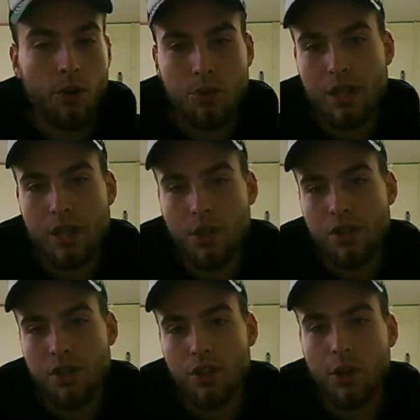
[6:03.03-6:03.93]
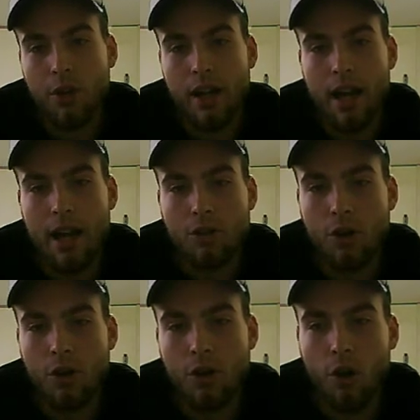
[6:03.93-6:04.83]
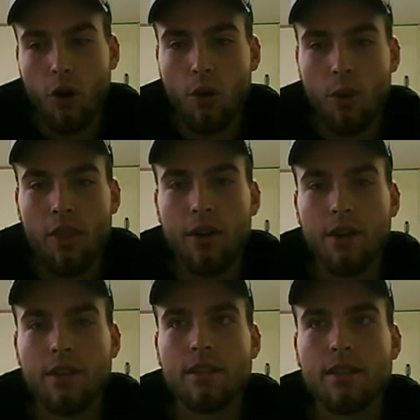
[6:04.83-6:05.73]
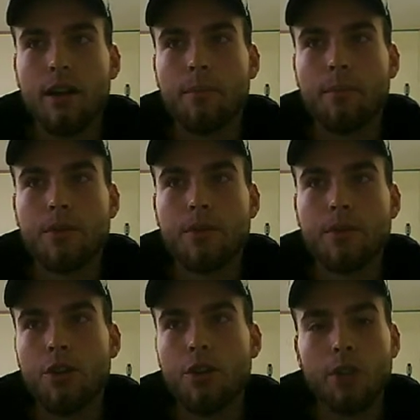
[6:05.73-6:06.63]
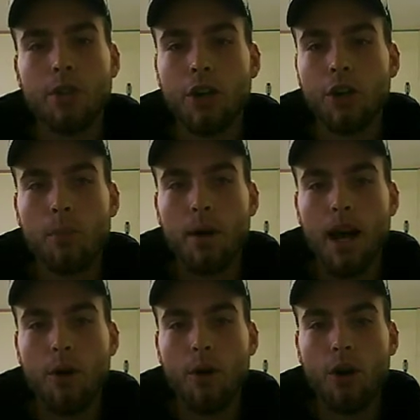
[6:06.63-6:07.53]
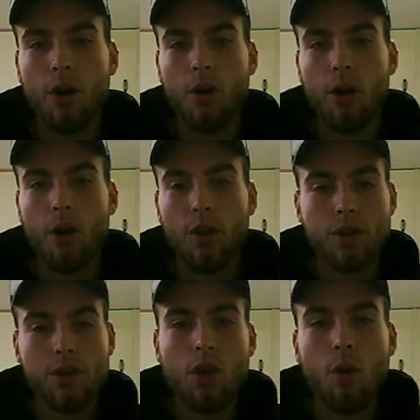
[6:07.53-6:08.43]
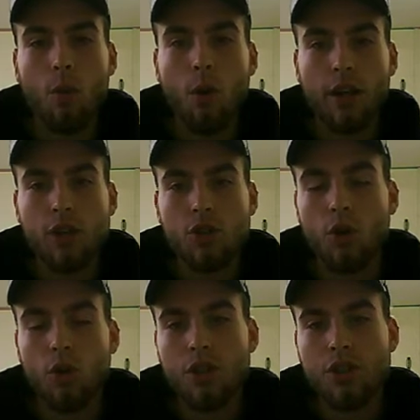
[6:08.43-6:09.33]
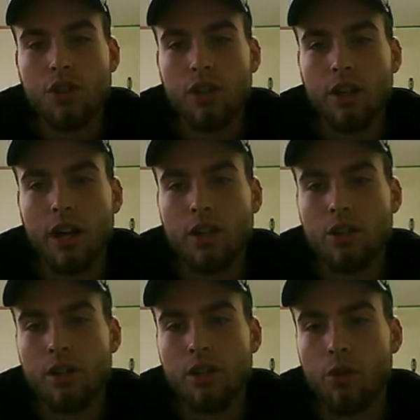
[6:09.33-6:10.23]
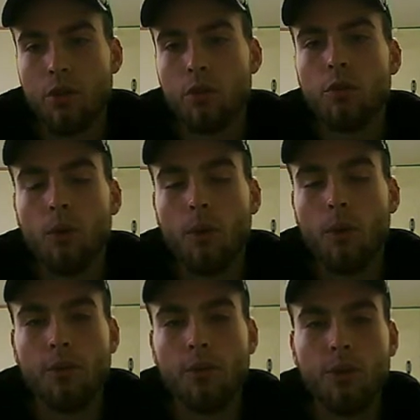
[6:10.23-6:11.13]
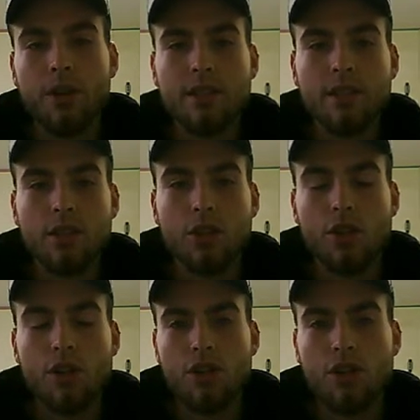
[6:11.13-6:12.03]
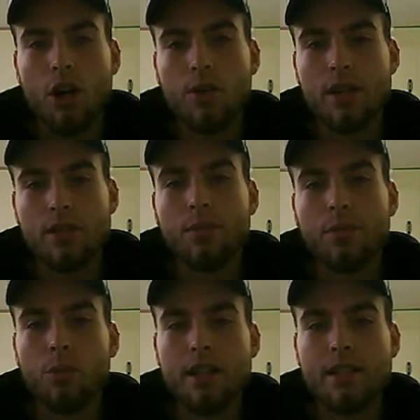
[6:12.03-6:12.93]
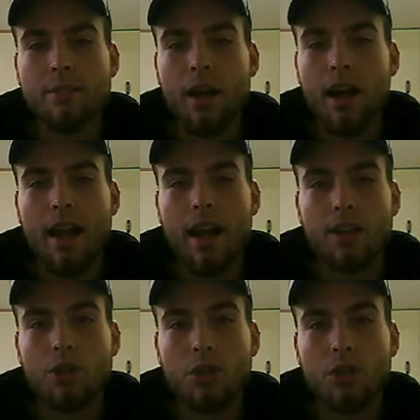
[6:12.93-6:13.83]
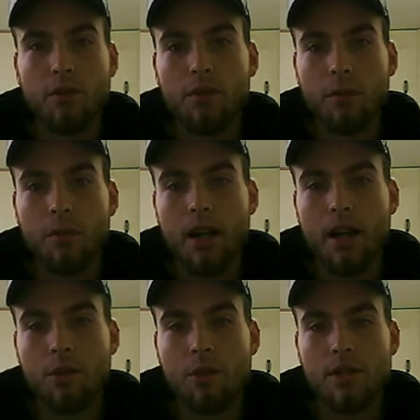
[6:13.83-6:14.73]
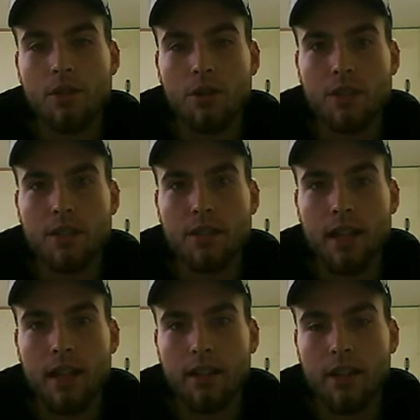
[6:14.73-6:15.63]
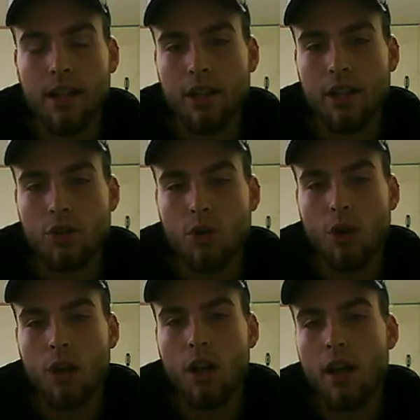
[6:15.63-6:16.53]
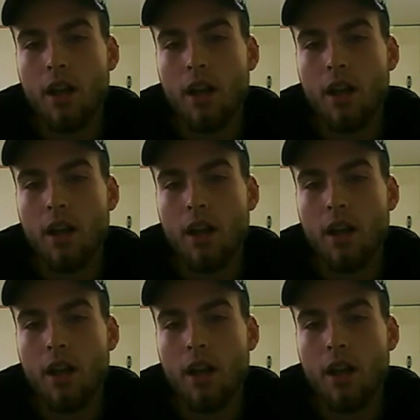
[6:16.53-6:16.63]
it's resources they're going after, or whether it's certain political power, or just want to control a certain country for whatever reasons. There's always reasons behind it, usually involving money and resources and control.